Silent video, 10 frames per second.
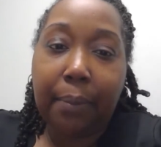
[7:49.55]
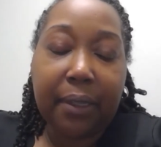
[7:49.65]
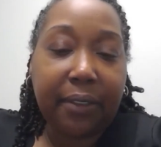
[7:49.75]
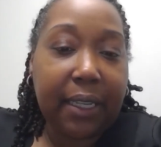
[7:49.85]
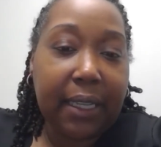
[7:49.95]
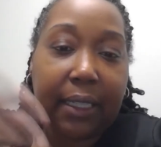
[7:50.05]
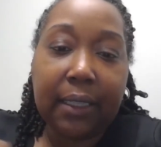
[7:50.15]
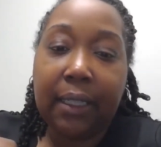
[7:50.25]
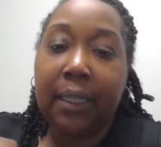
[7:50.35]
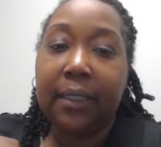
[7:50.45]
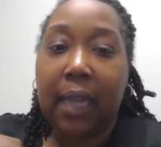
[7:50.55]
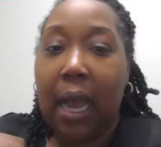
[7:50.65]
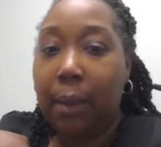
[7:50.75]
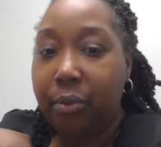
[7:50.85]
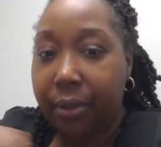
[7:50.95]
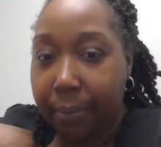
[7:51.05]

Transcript: Plus they get time with